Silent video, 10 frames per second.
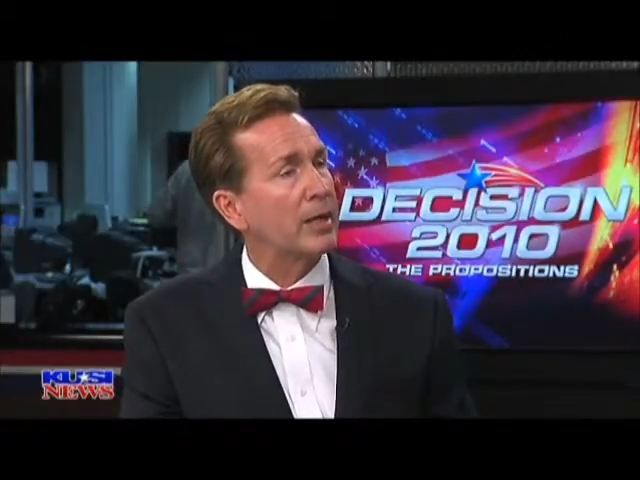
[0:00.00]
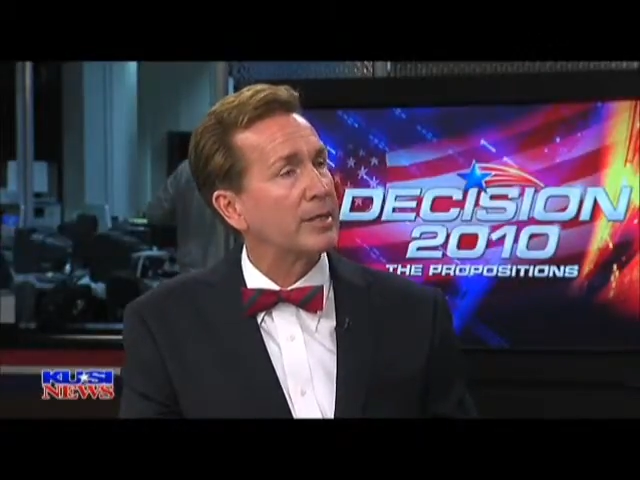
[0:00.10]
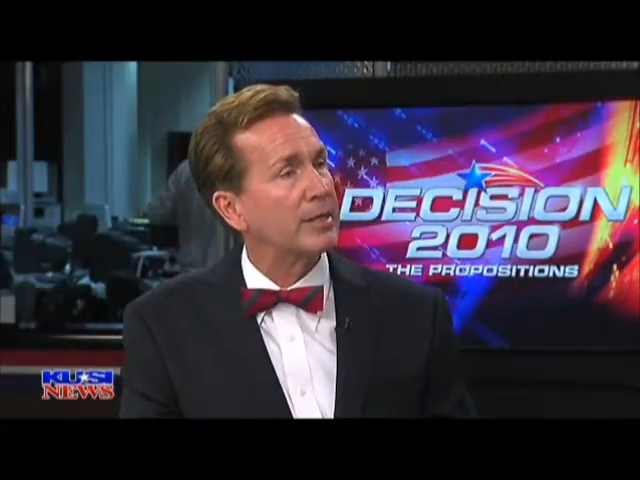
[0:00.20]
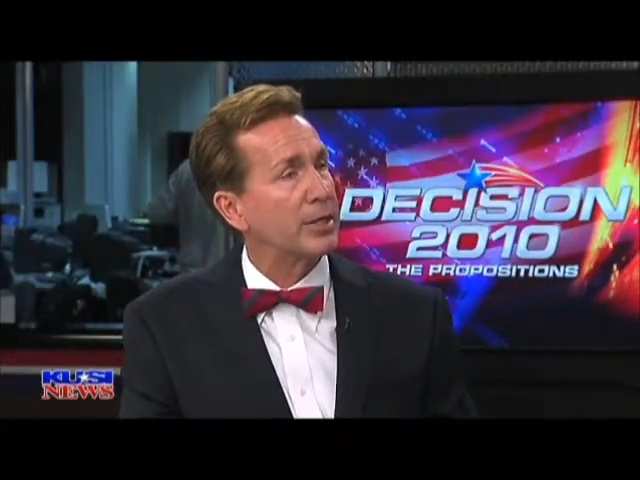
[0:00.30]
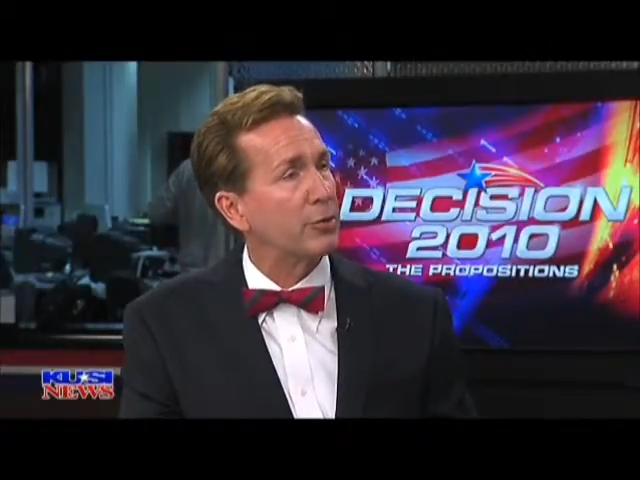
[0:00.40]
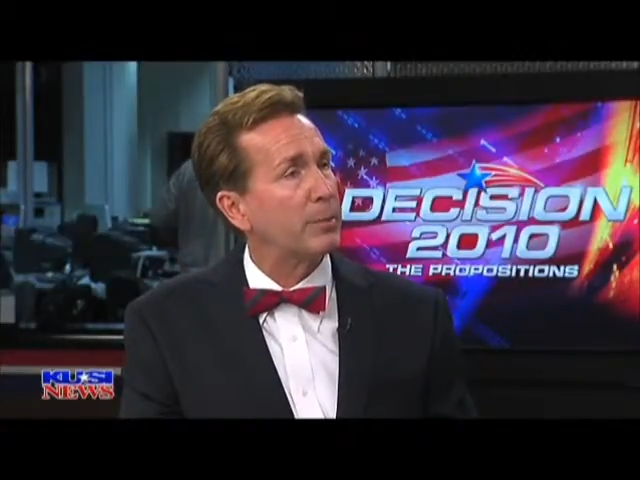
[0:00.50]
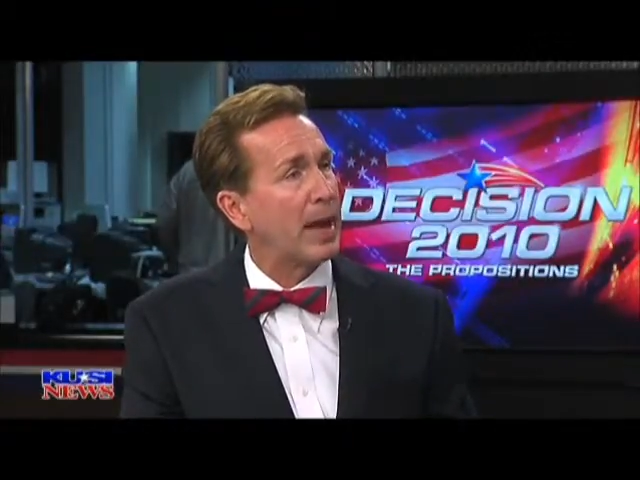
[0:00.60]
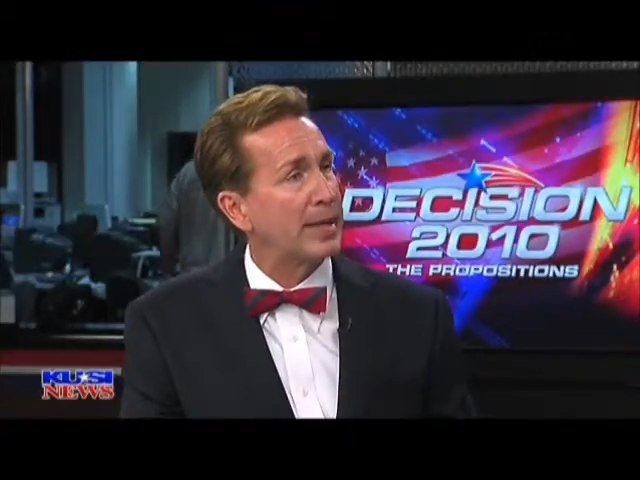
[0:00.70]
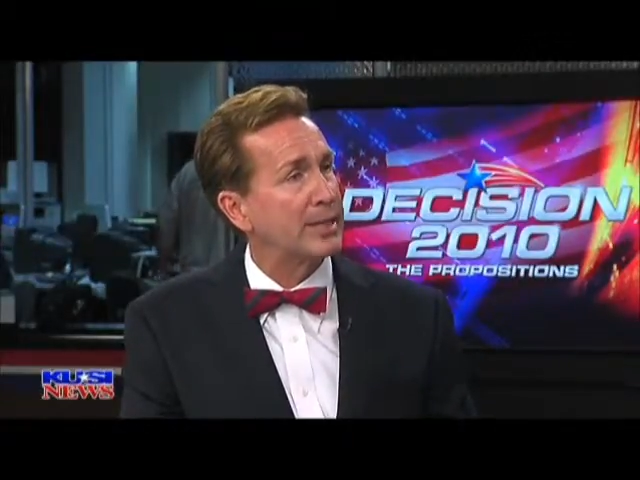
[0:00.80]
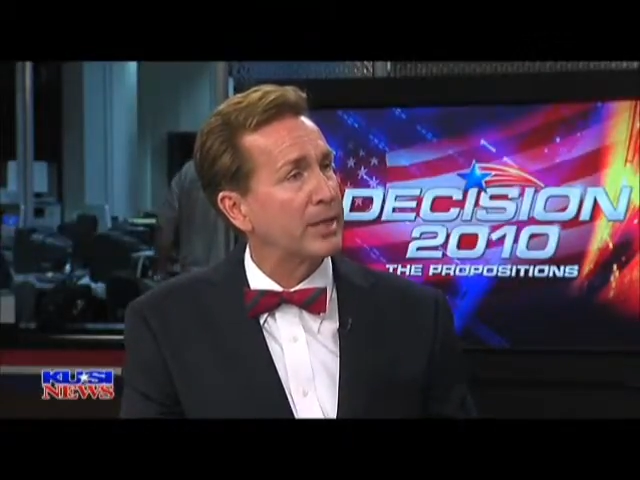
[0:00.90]
considered
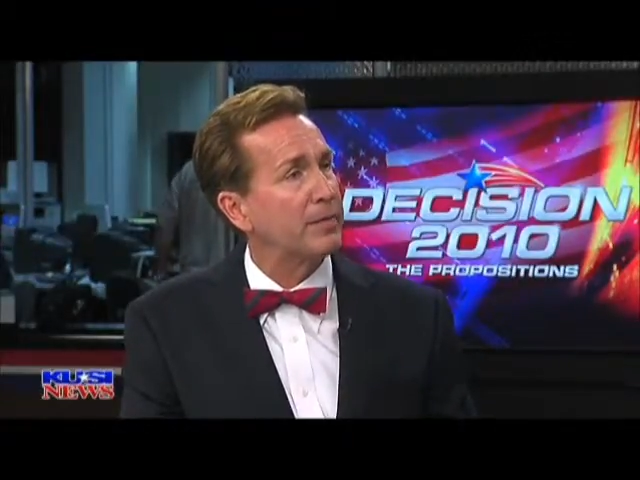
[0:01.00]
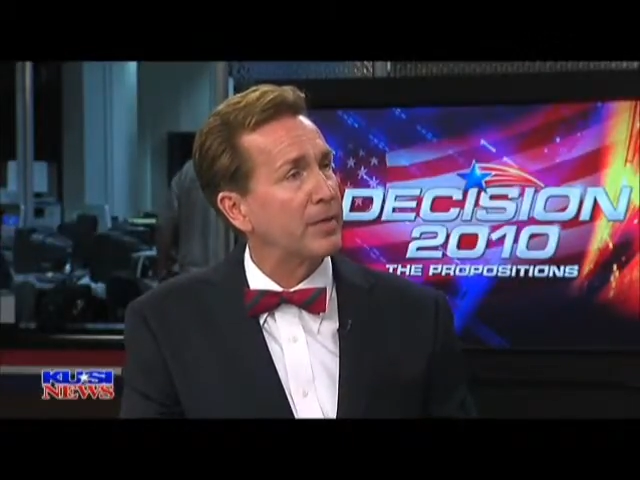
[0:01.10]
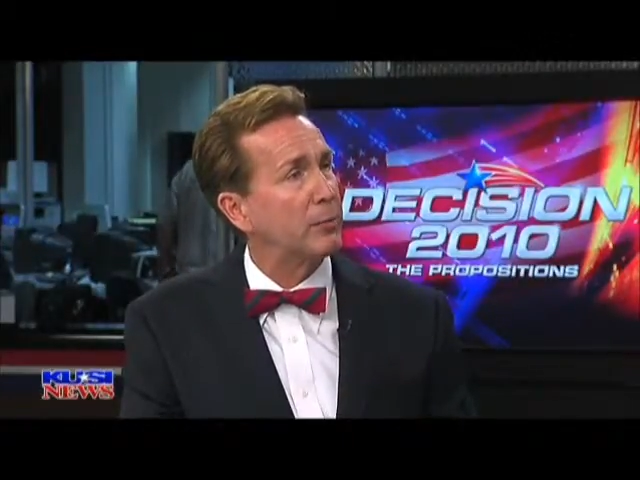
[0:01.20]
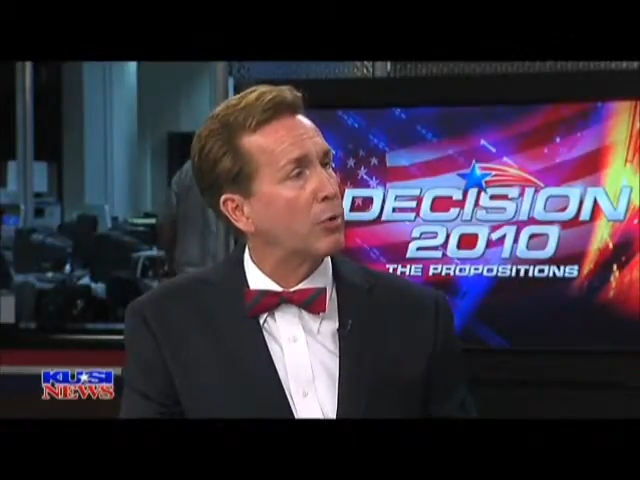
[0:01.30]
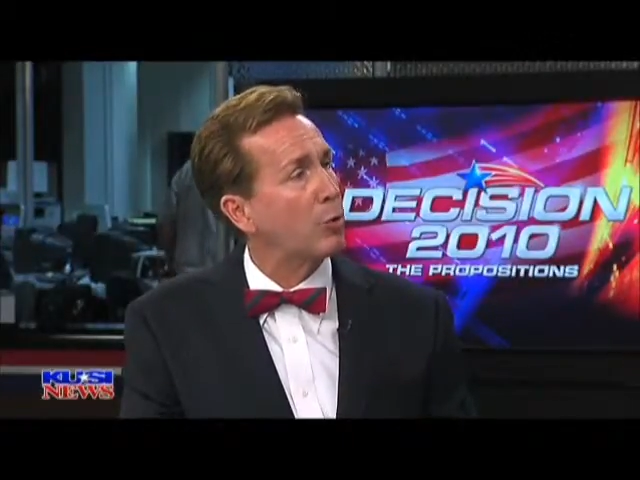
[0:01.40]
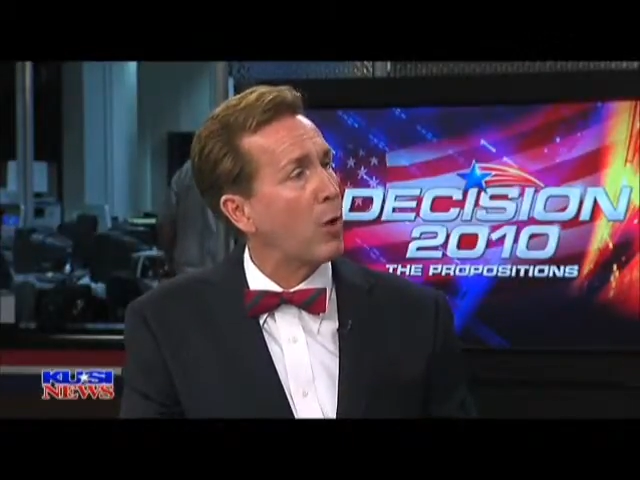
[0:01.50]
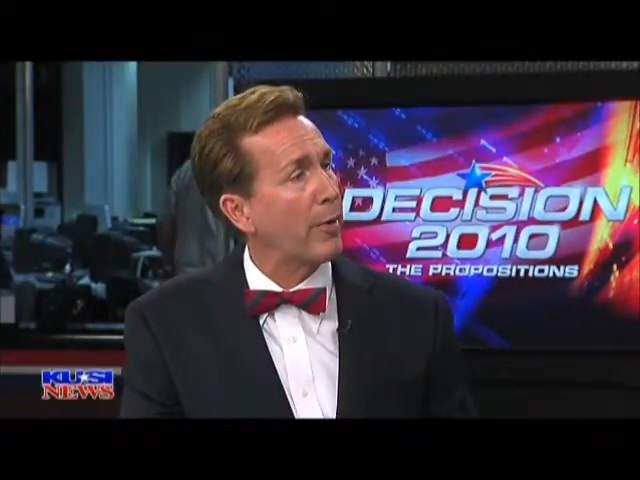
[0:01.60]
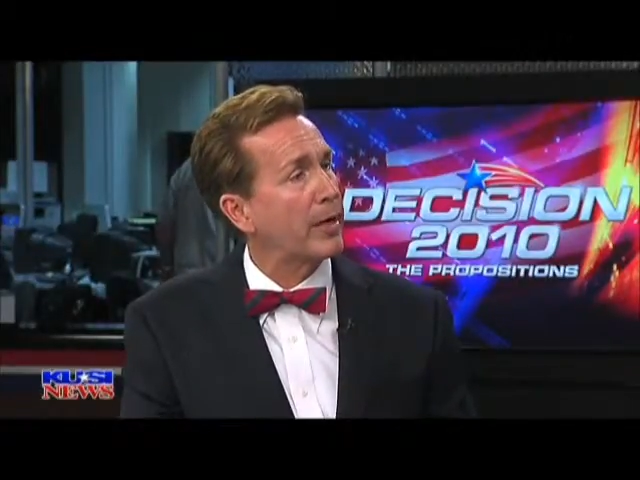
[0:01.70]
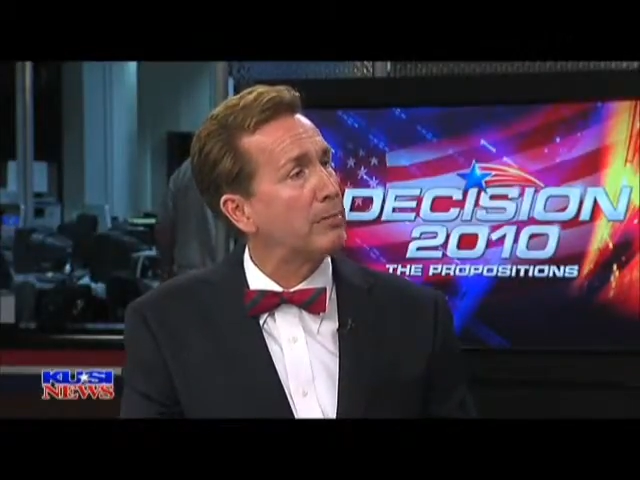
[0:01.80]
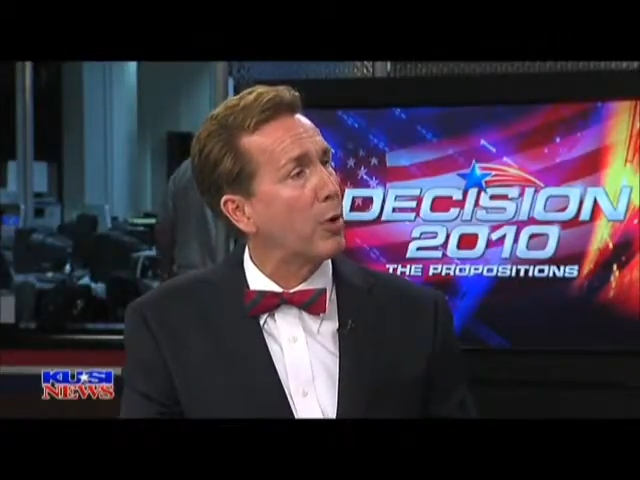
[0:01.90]
passing a fee requiring